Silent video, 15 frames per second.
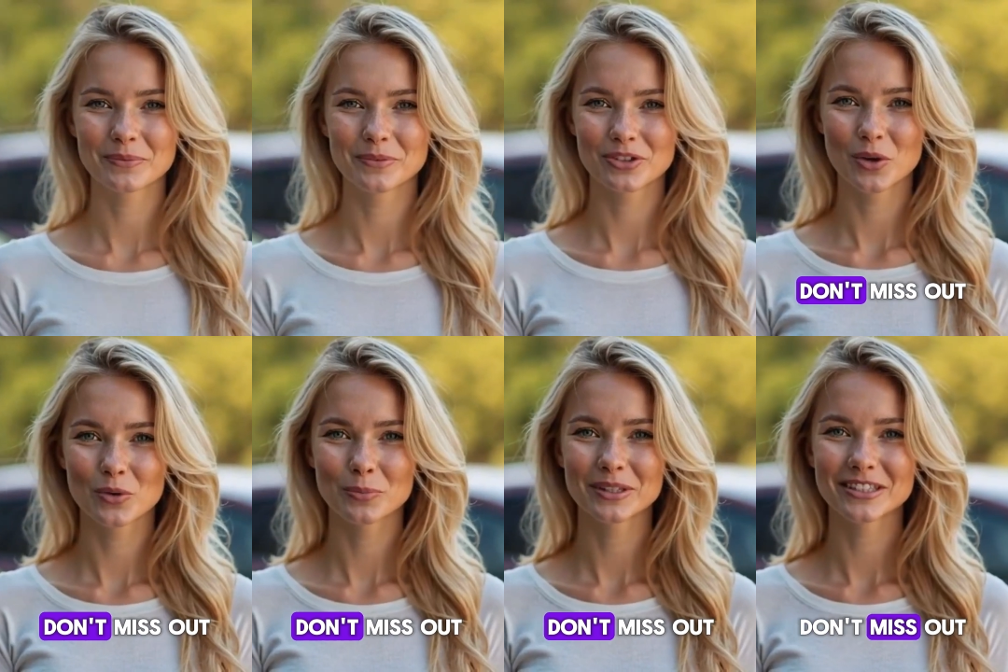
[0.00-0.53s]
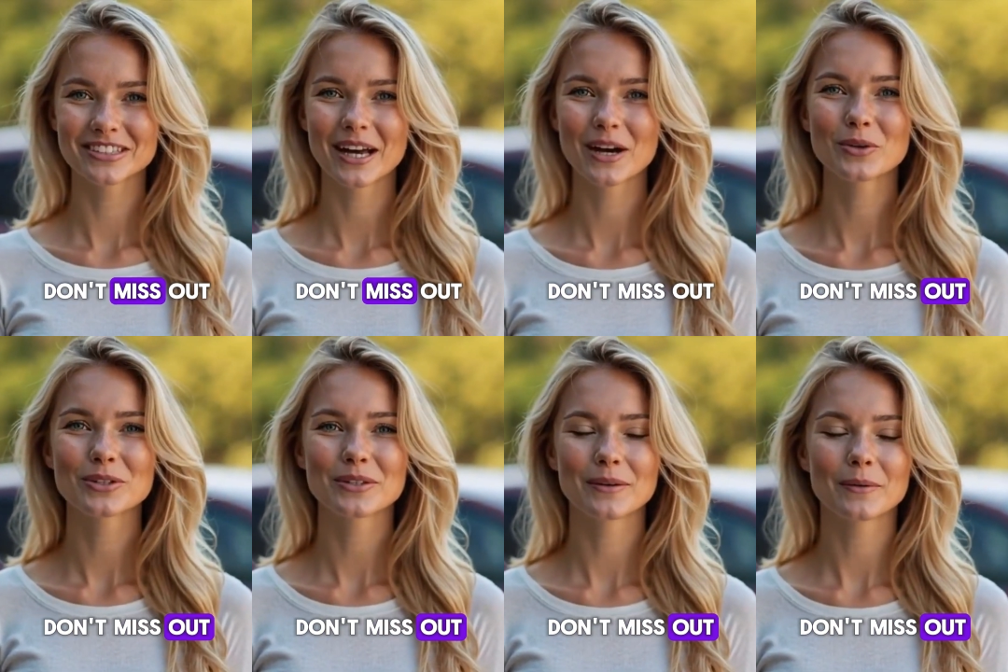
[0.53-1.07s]
Don't miss
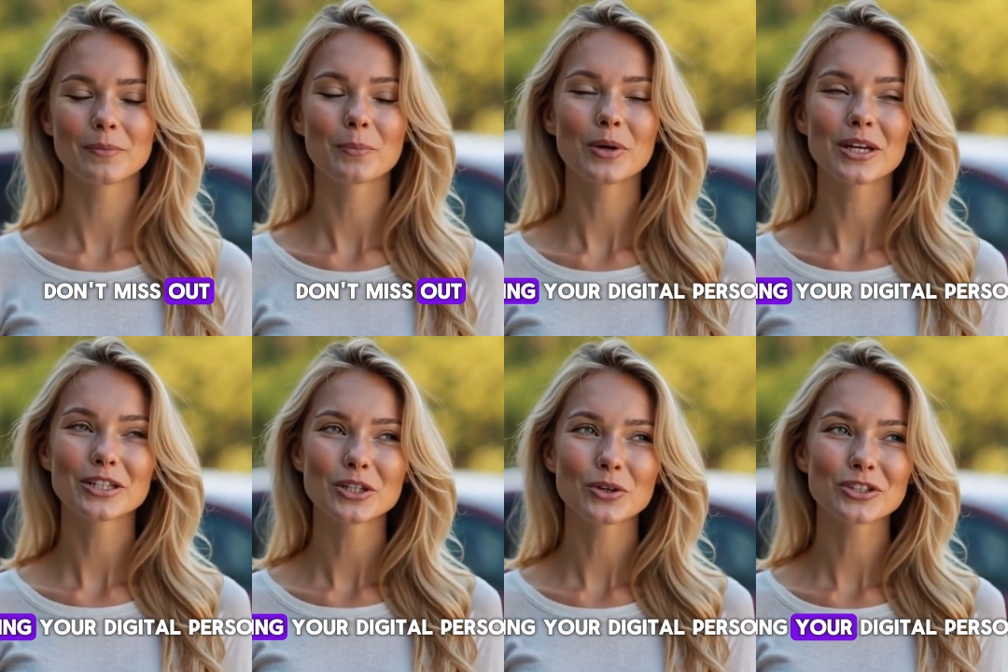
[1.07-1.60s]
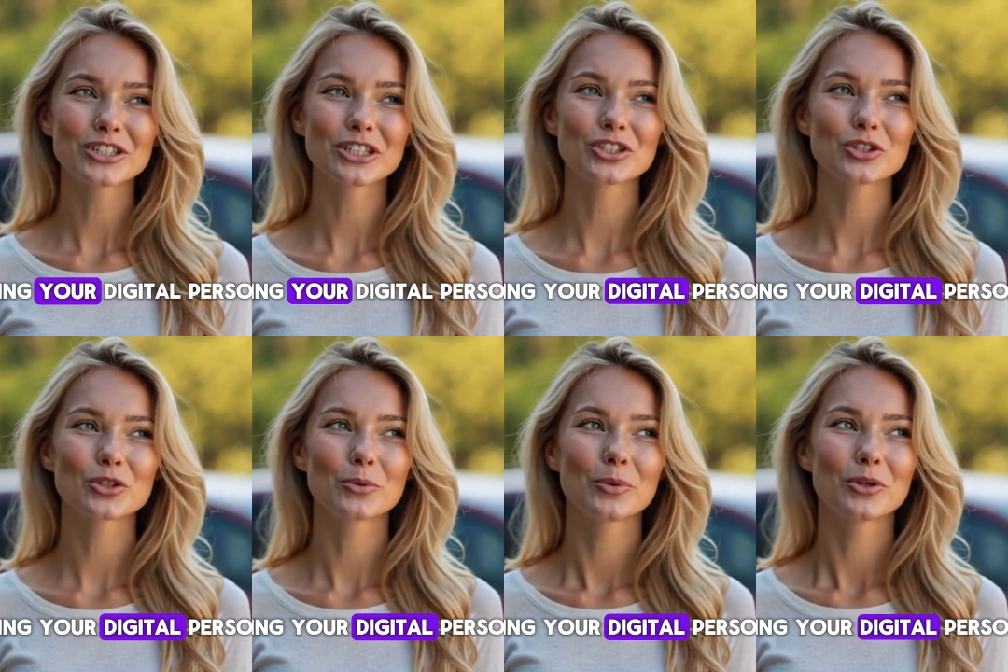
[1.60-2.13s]
out. Bring your
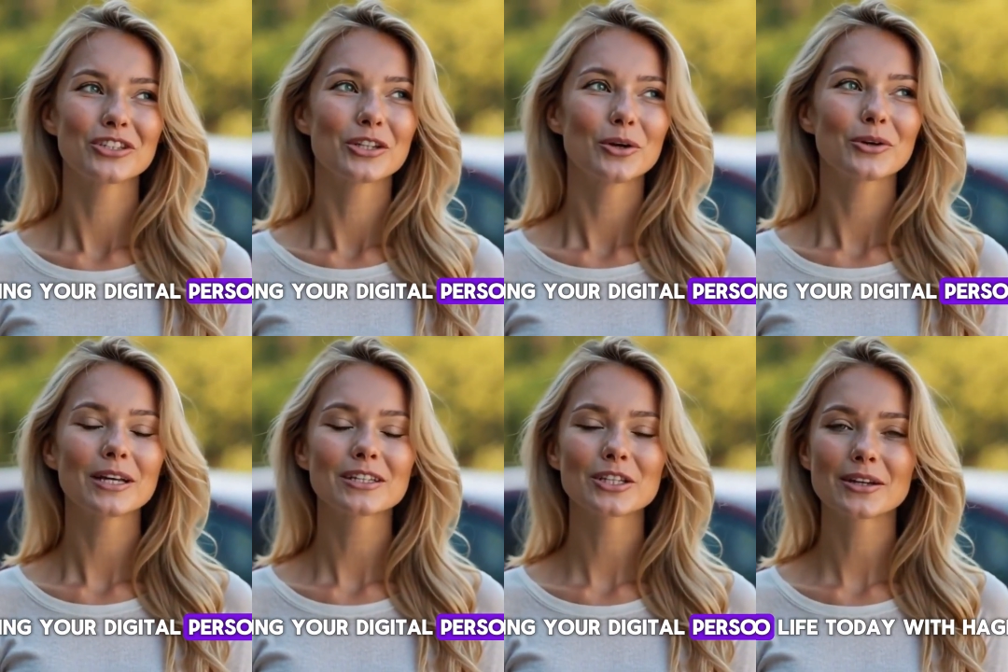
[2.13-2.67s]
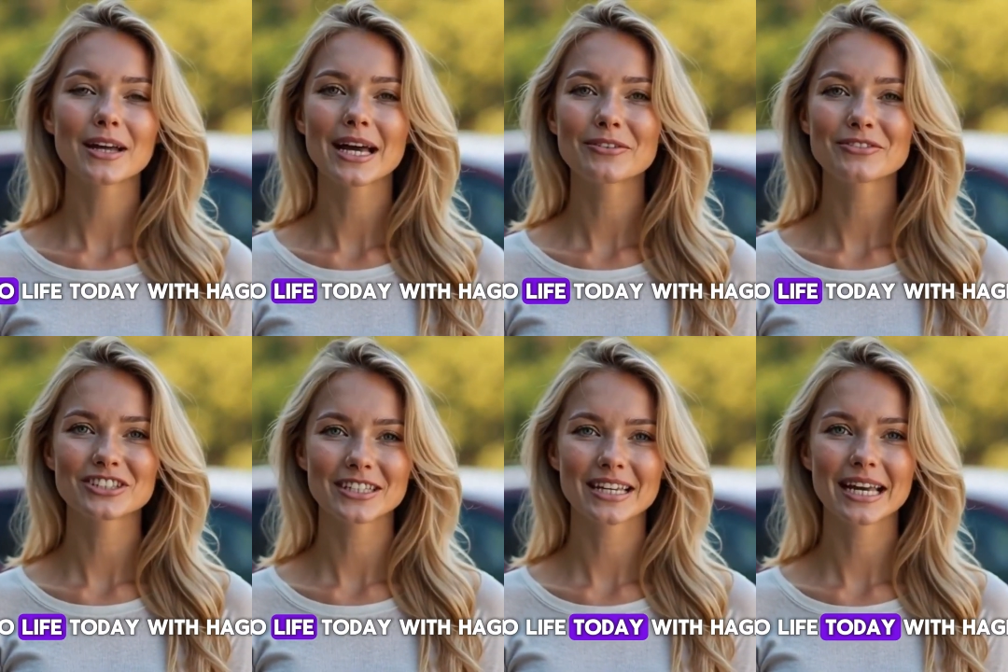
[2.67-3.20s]
digital persona to
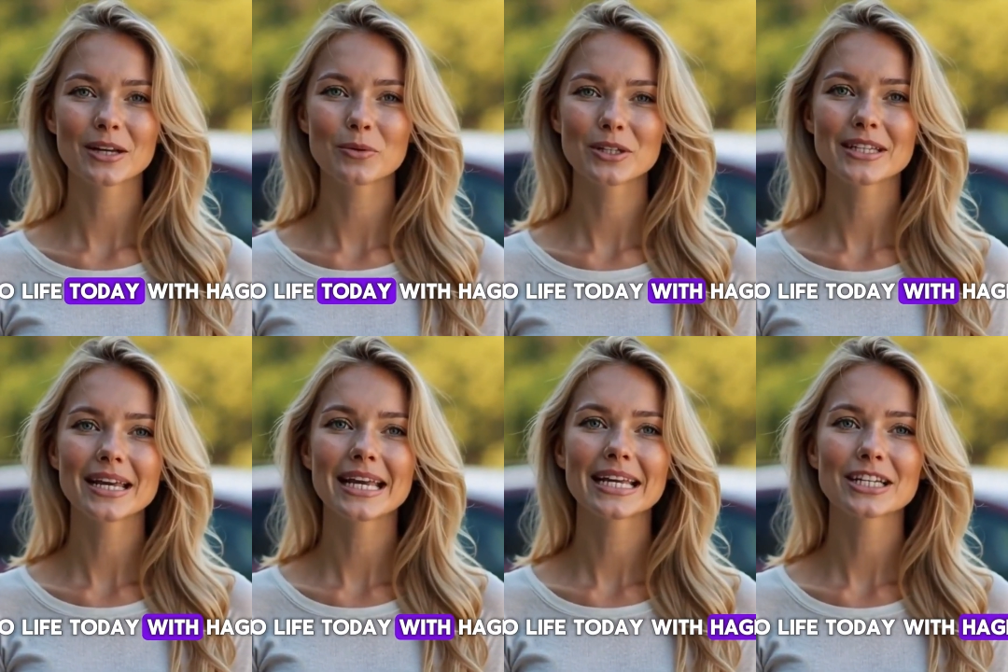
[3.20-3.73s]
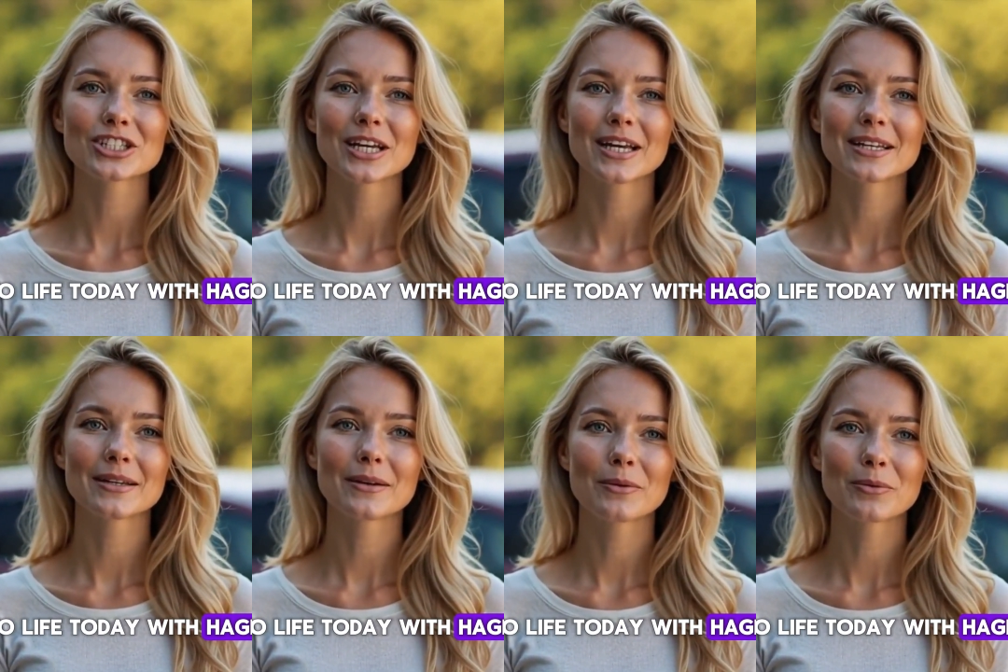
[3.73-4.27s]
life today with
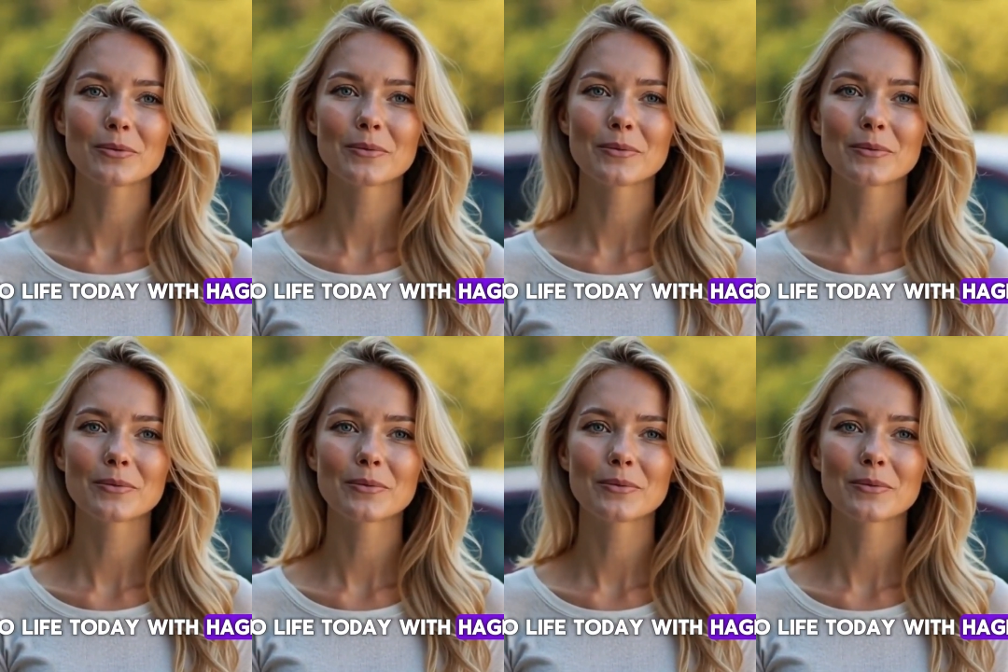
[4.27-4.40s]
Heygen.